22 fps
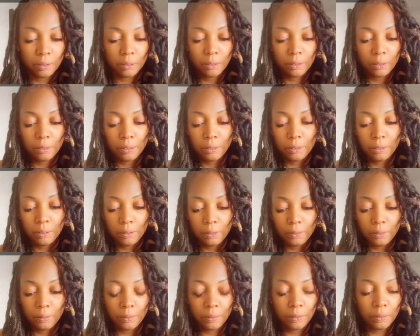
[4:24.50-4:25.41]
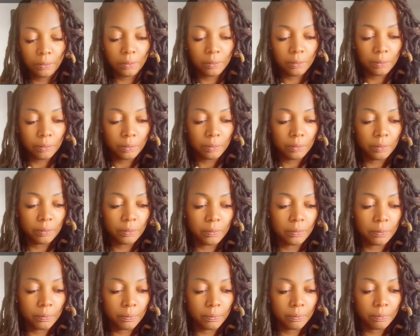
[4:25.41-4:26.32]

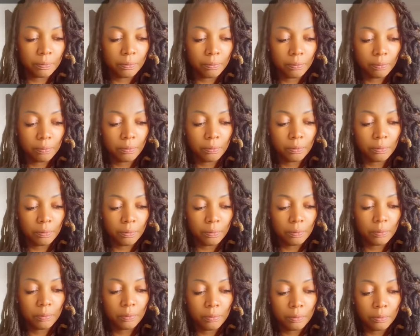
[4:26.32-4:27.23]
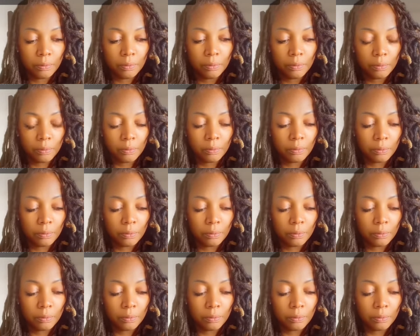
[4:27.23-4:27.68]
Nothing is said.